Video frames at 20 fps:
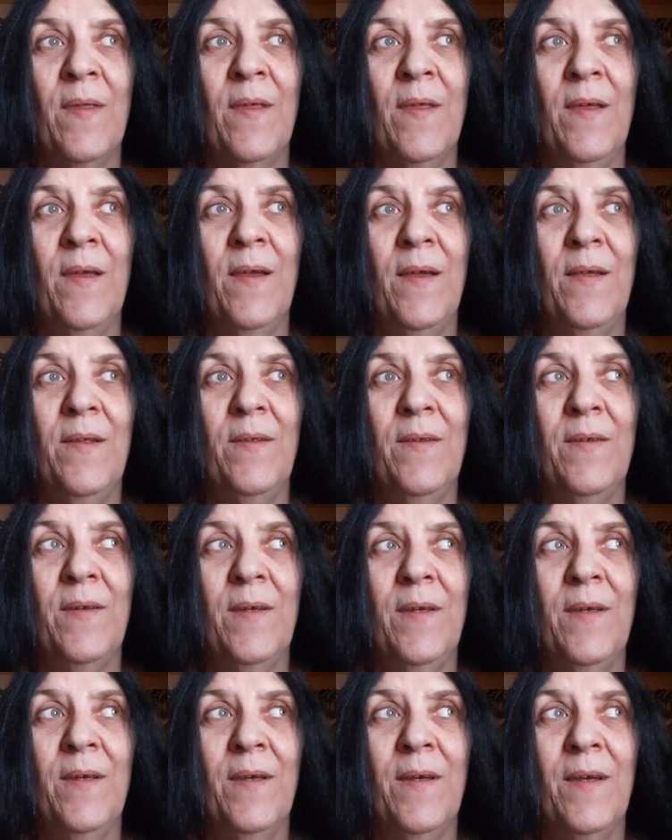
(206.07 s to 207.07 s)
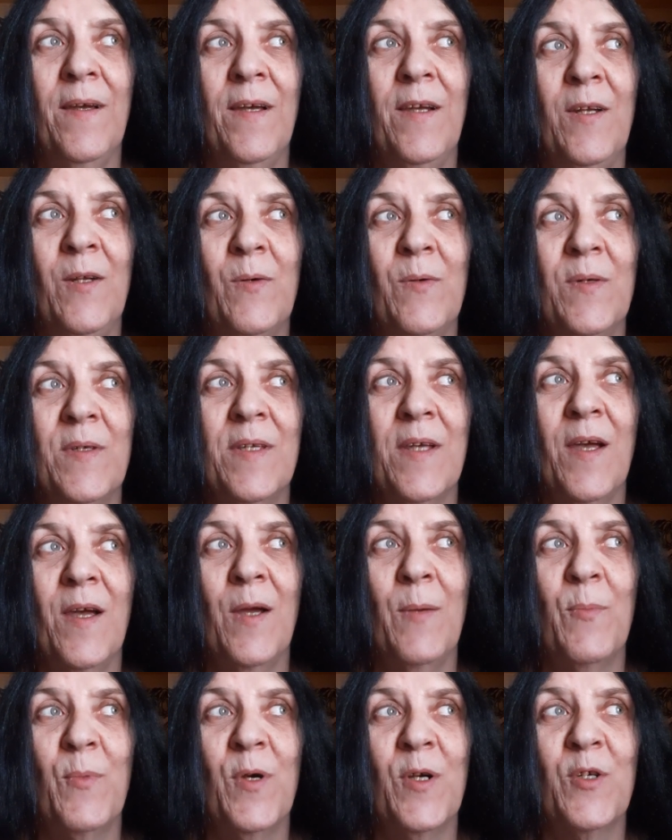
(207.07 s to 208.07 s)
And I know it's a high
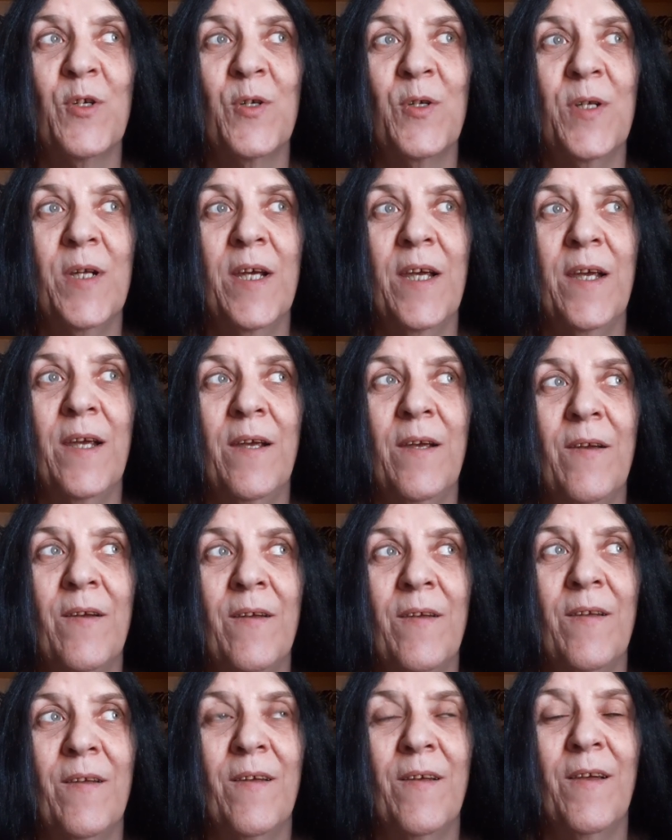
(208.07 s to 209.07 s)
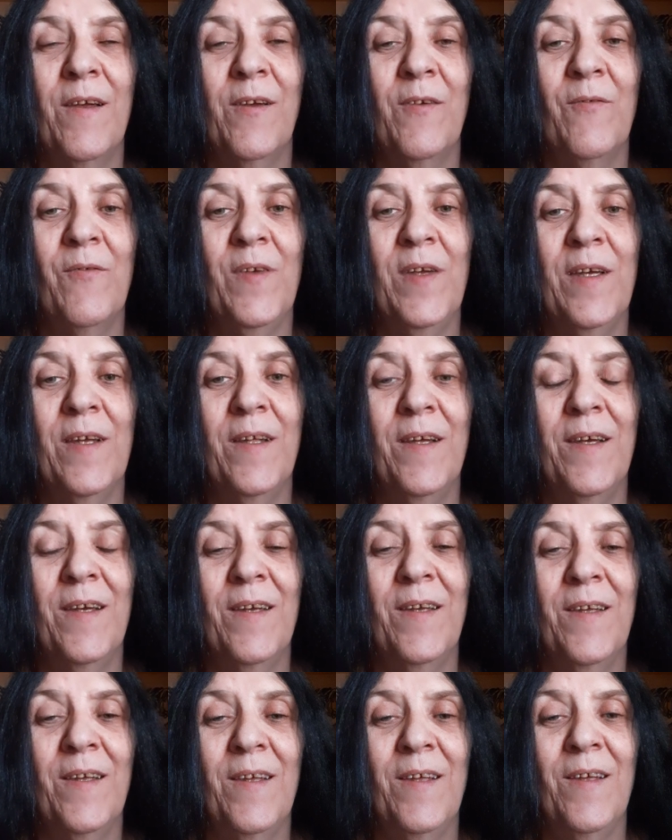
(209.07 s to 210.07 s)
pressure day. I can feel it.
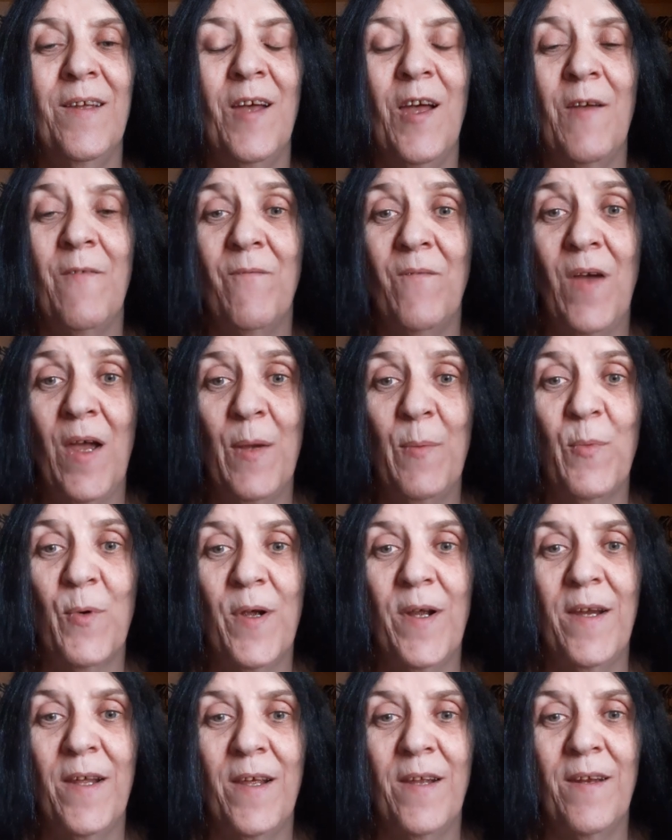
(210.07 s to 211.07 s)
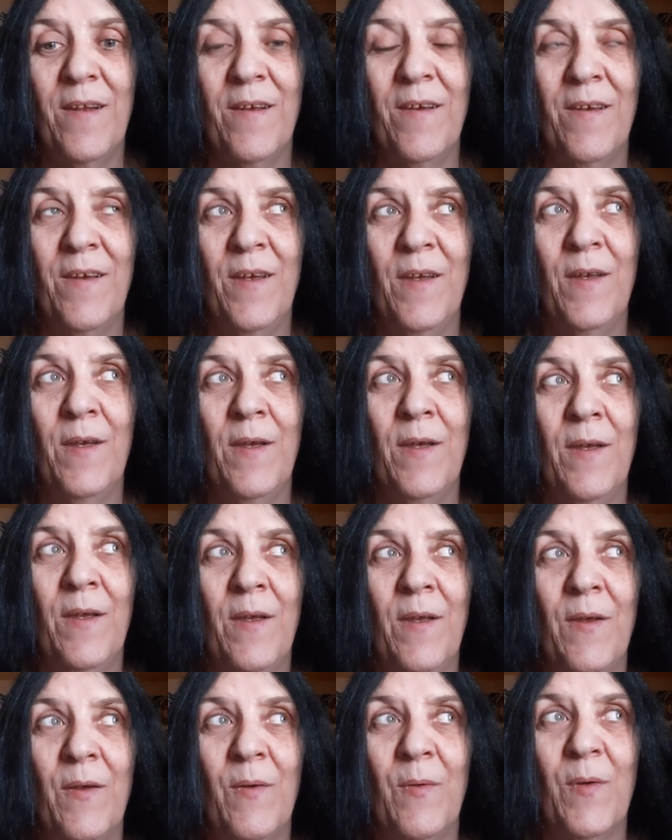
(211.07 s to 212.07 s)
I'm vibrating.
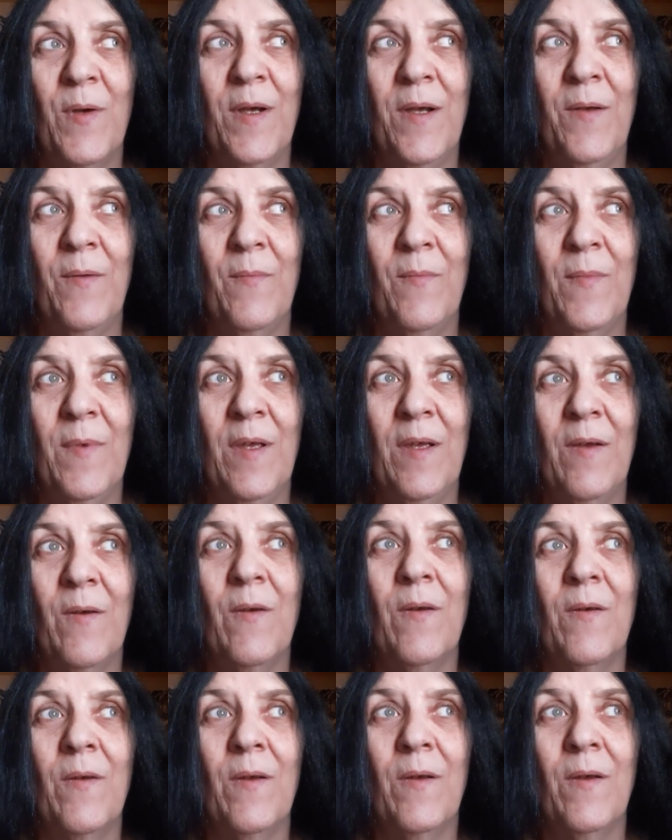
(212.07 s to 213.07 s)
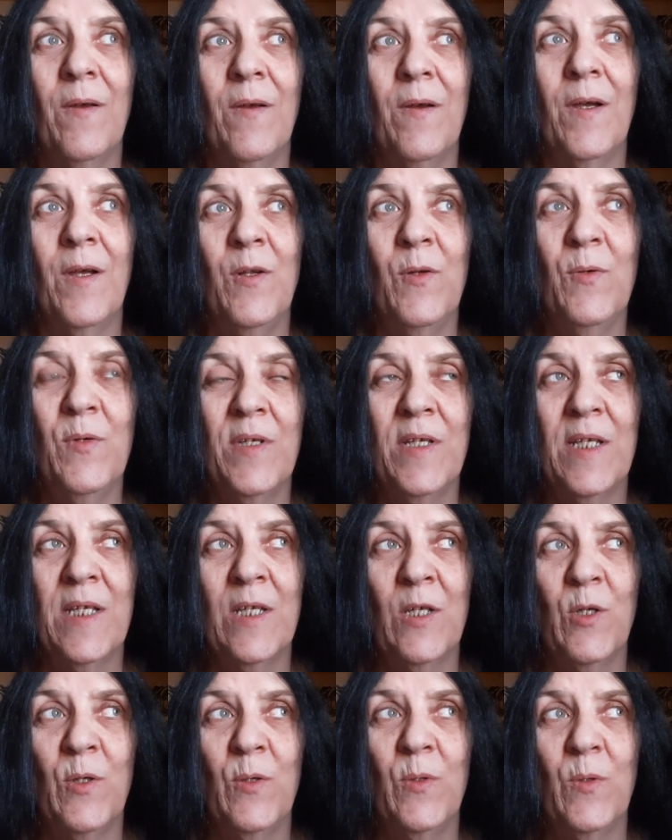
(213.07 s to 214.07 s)
Right? I noticed this
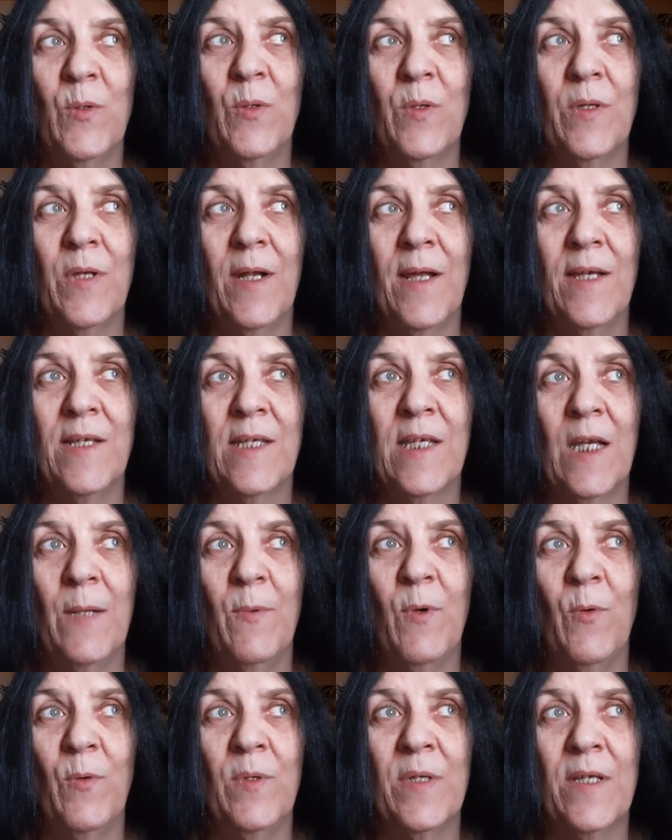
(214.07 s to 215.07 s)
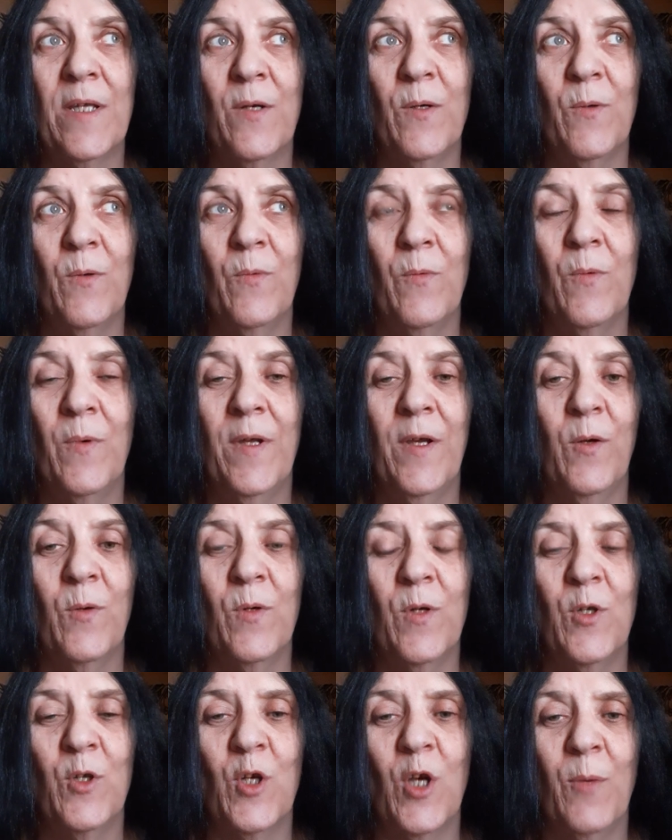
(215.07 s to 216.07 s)
too the last time I was out. When I go
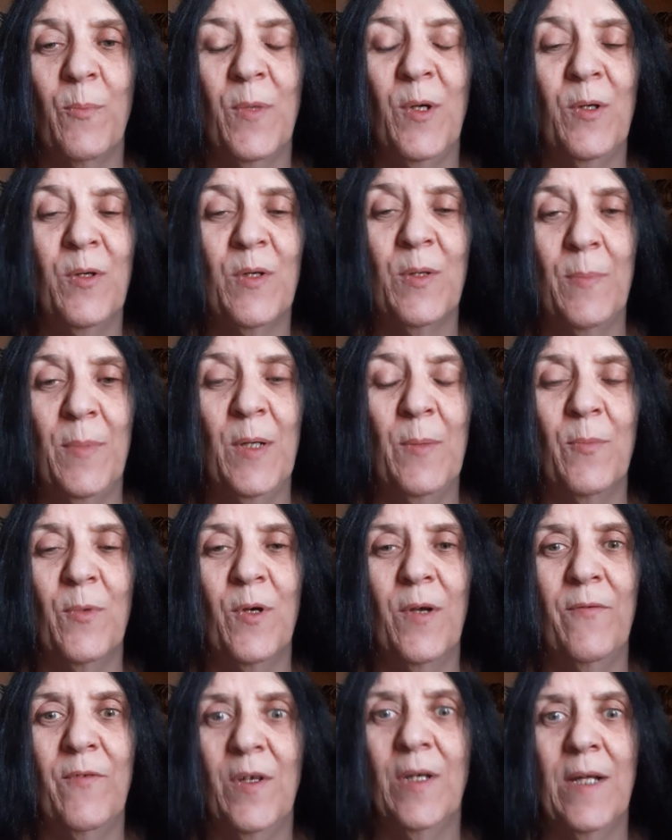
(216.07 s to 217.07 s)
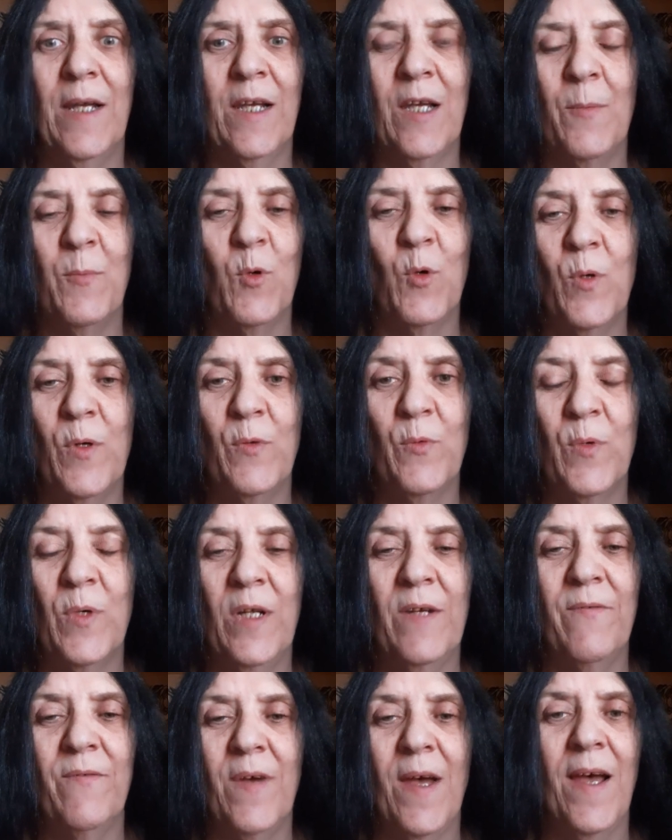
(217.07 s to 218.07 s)
to talk to people, I feel like I'm going
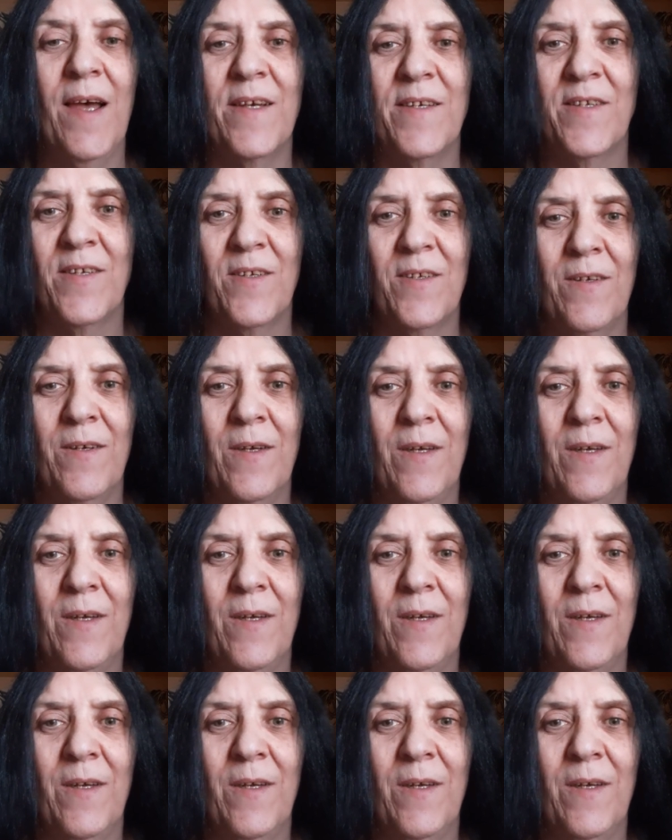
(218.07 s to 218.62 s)
really fast.